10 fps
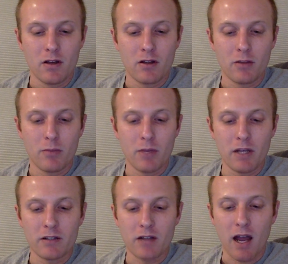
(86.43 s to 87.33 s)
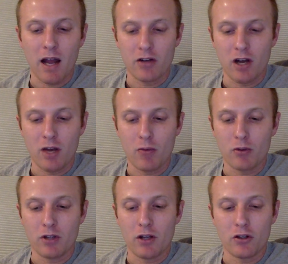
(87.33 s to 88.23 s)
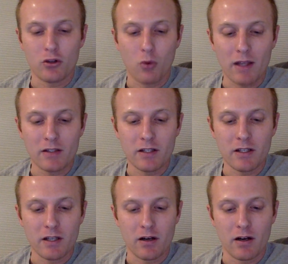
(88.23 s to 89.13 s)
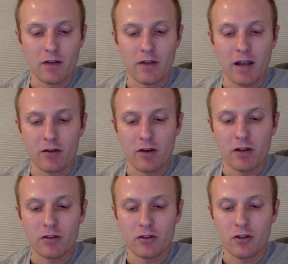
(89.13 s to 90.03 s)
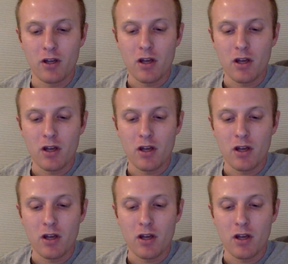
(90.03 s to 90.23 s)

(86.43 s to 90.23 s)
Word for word: The big dye job was done twice a year at the hairdresser's,